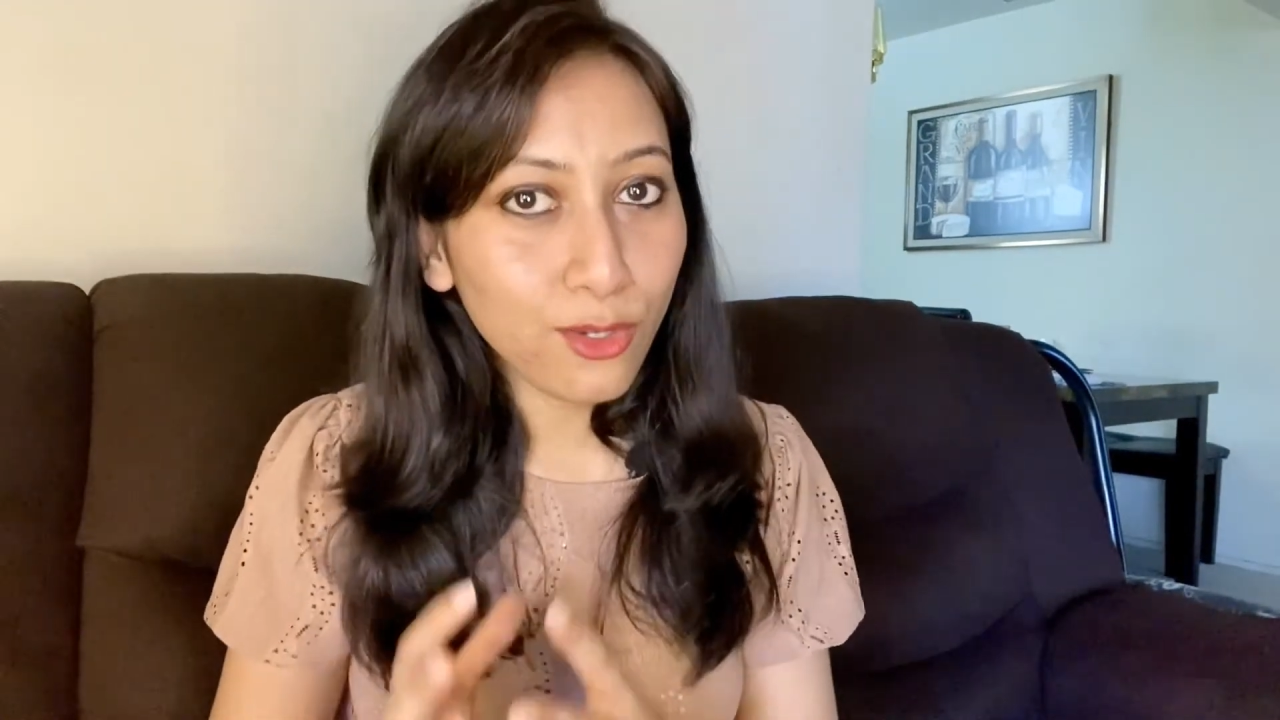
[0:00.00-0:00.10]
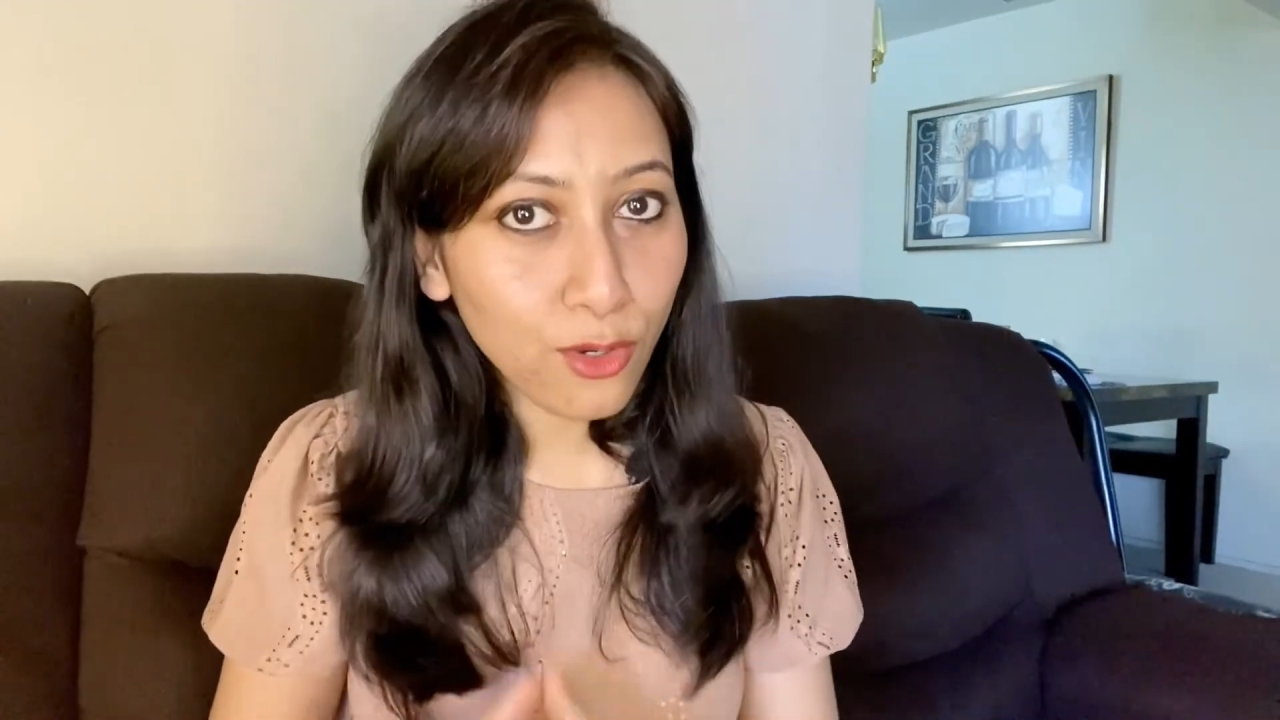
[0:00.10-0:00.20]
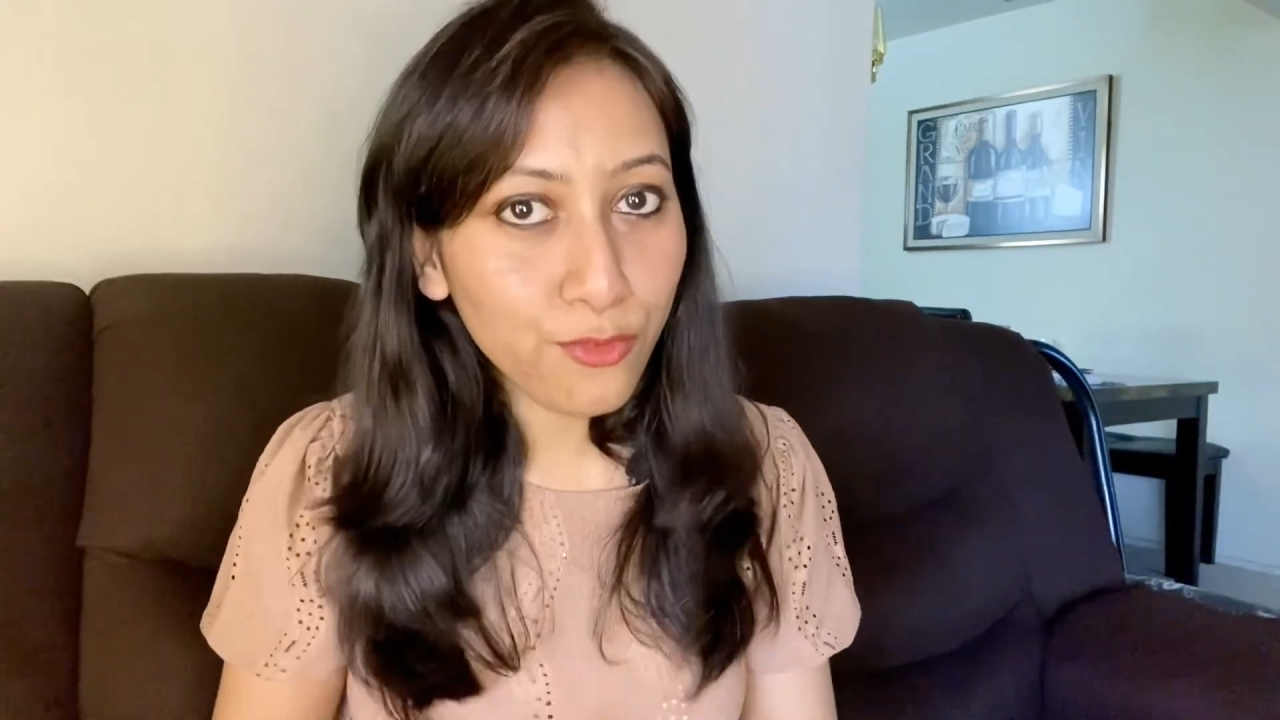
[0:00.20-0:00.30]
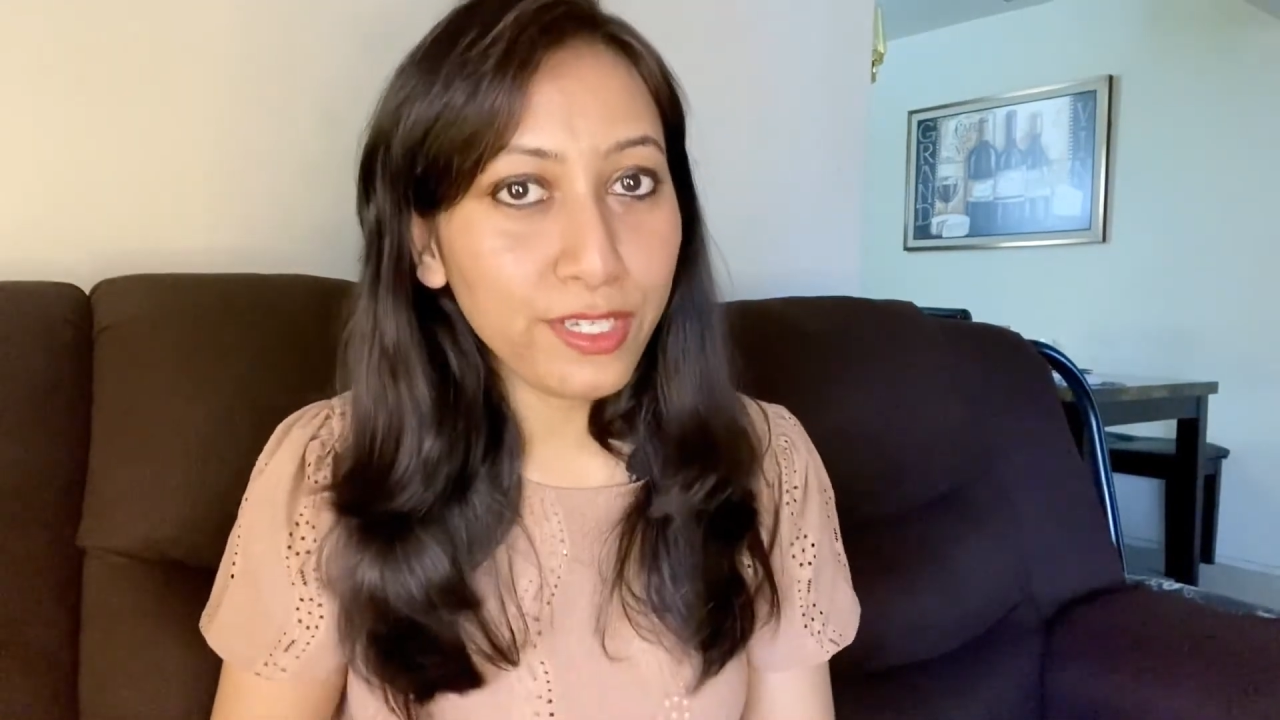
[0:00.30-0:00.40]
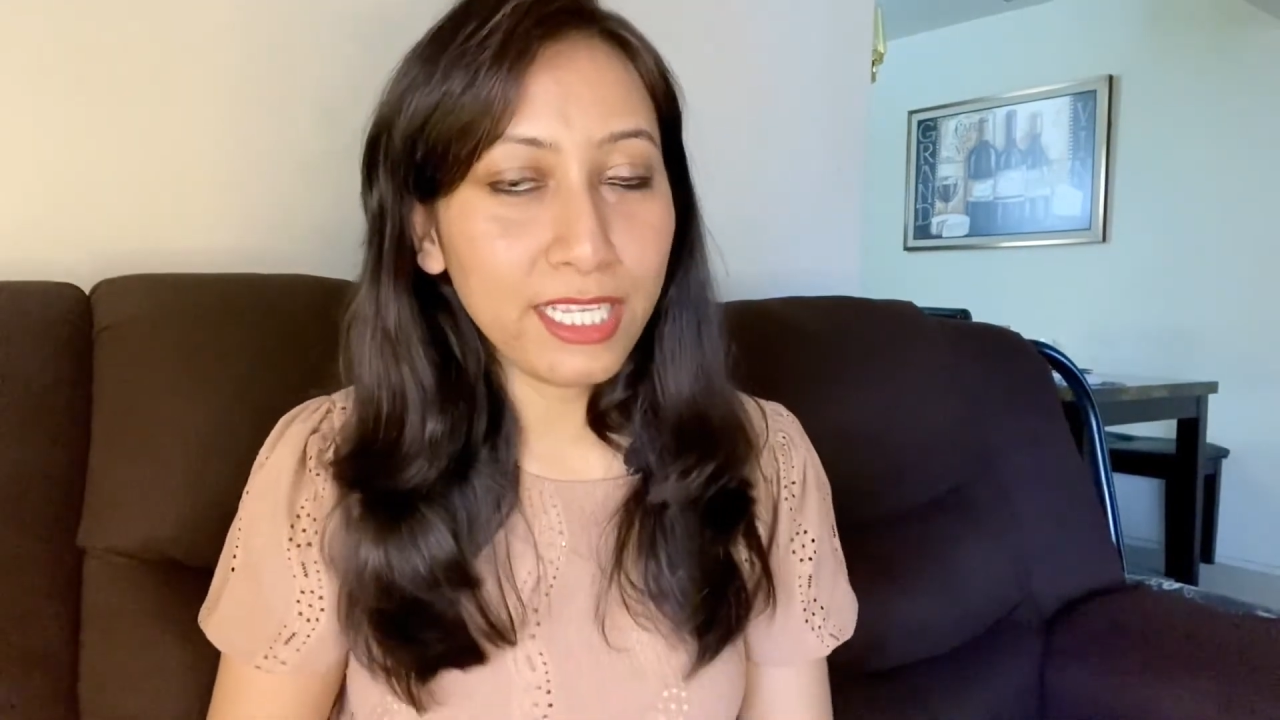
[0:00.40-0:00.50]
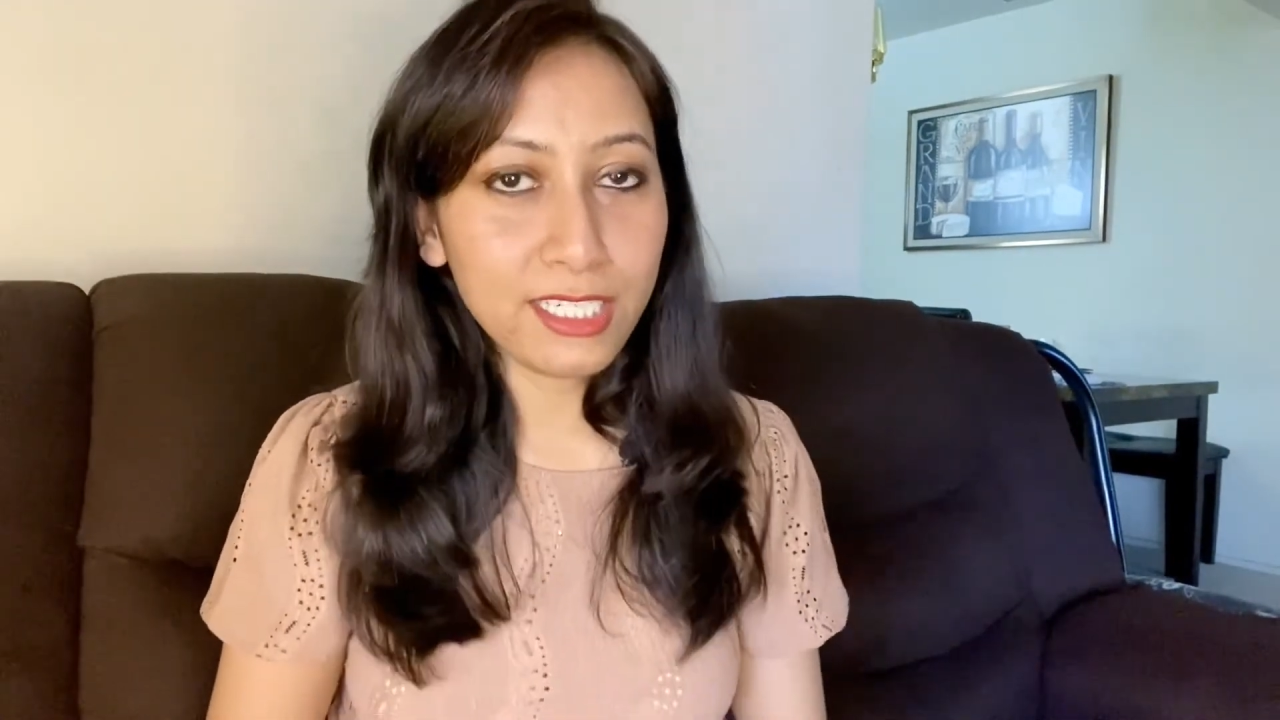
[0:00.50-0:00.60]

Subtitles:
fidelity